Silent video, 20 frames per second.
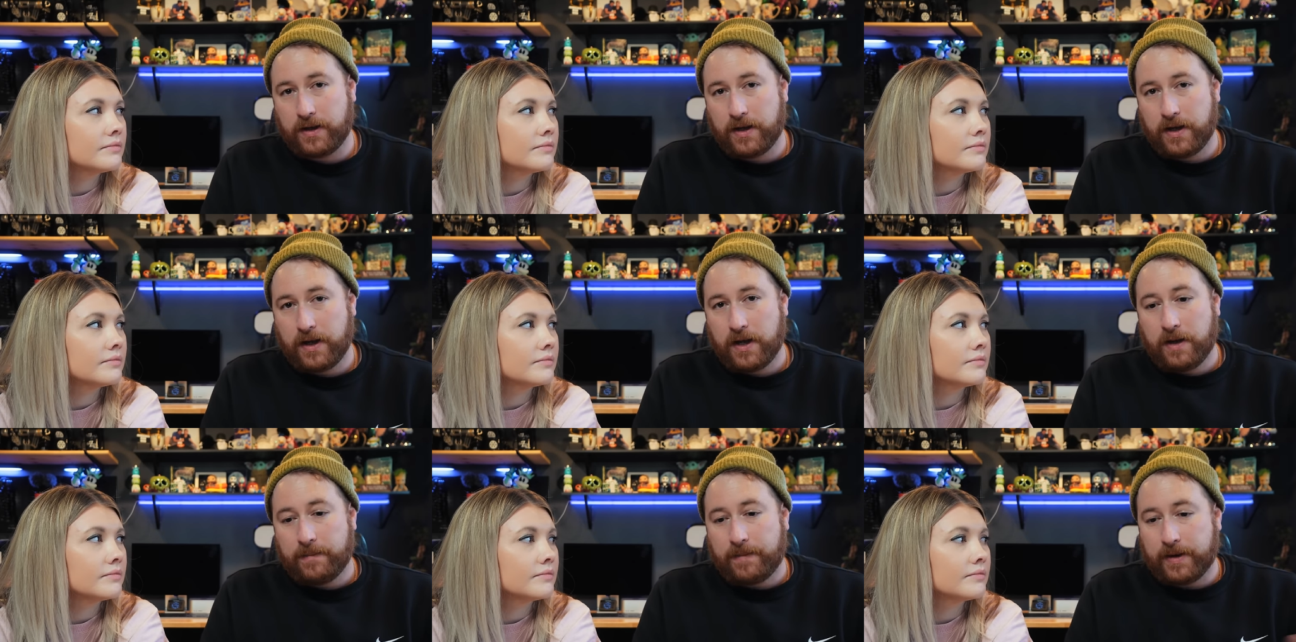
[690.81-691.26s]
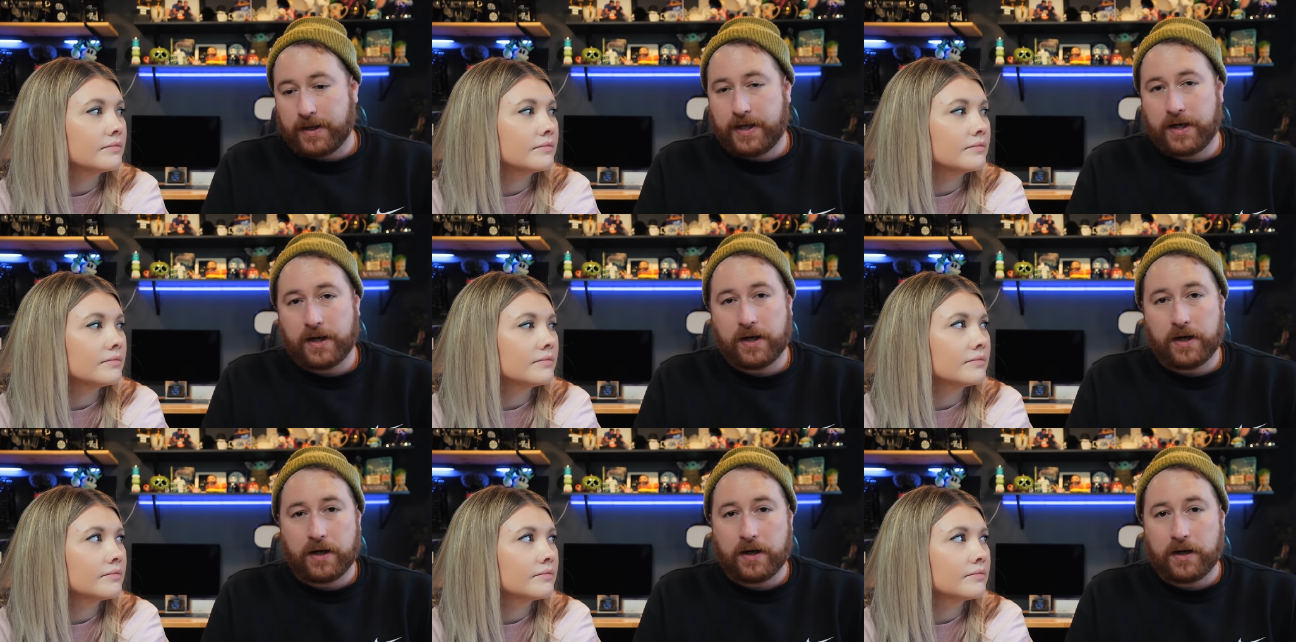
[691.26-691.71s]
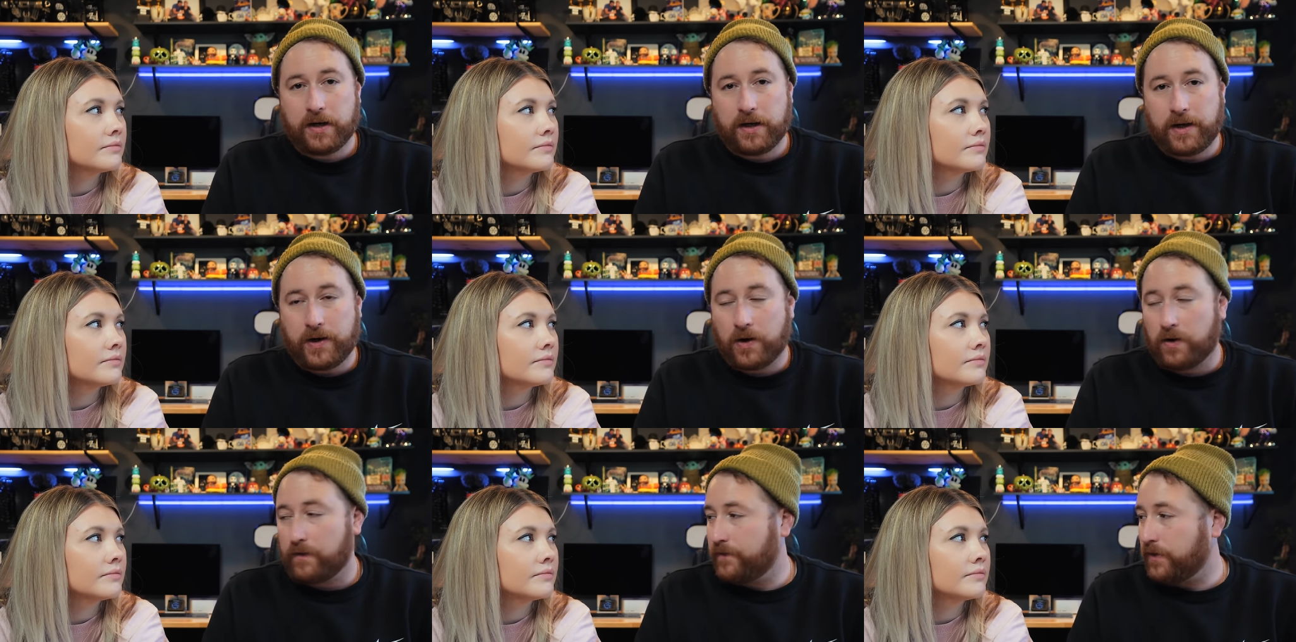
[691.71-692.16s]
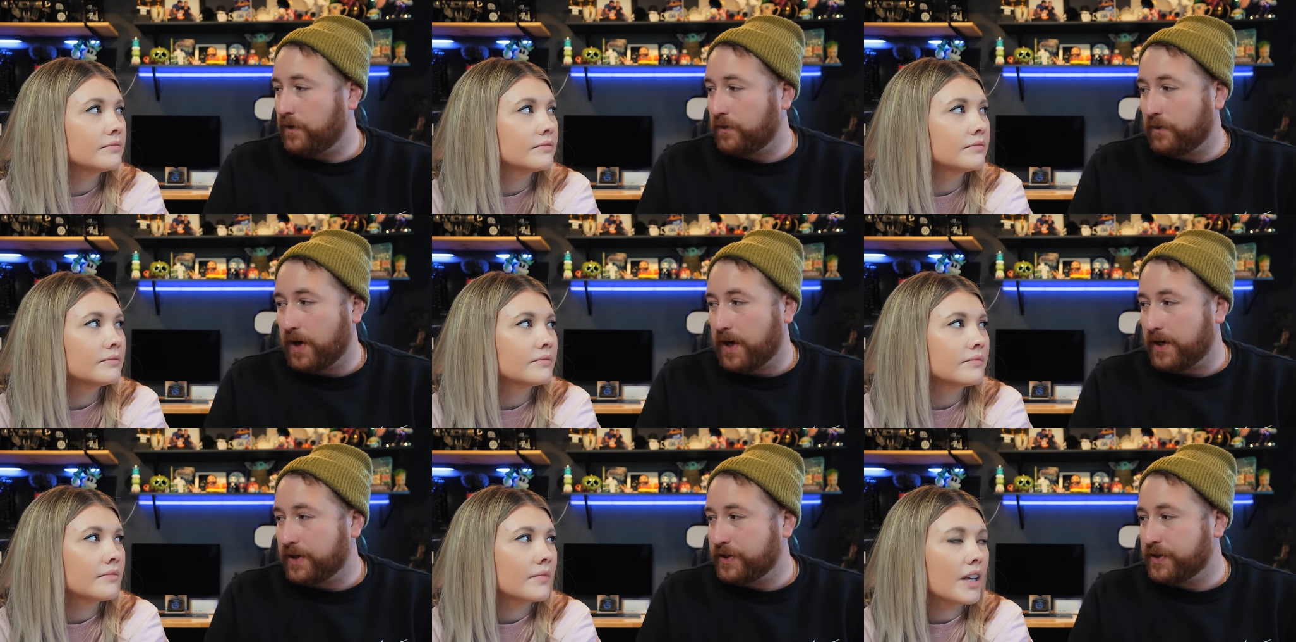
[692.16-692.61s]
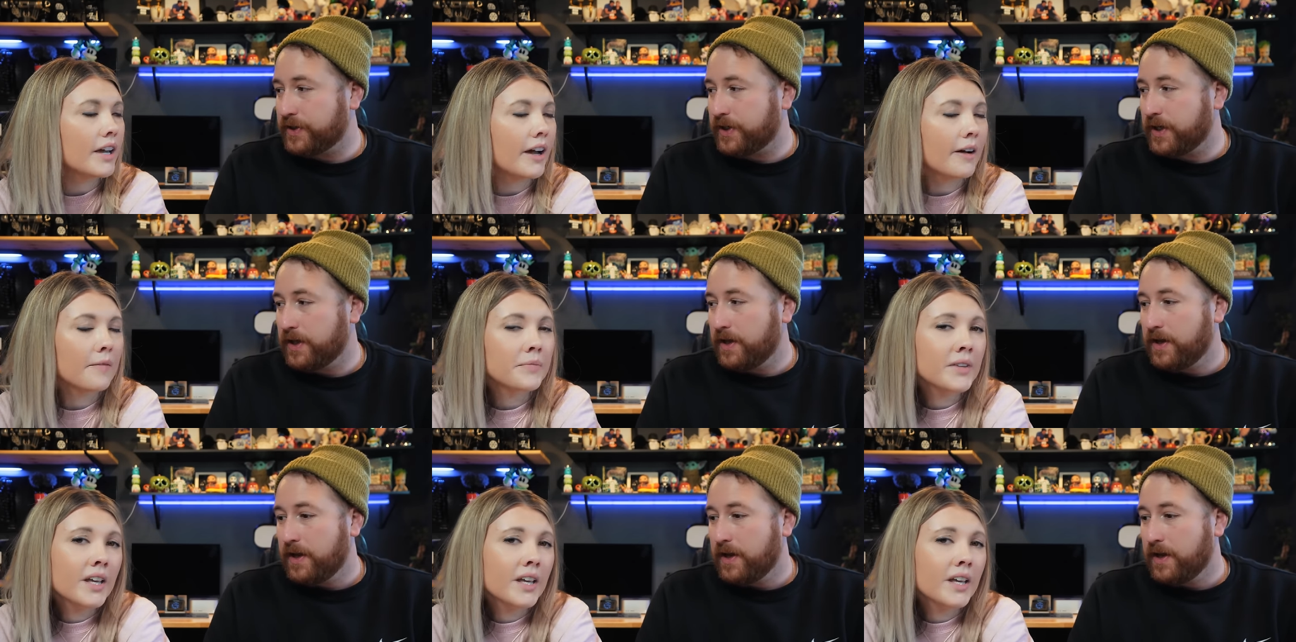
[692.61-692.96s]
Speaker 1: Mm-hmm. But here, you don't feel rushed. Yeah,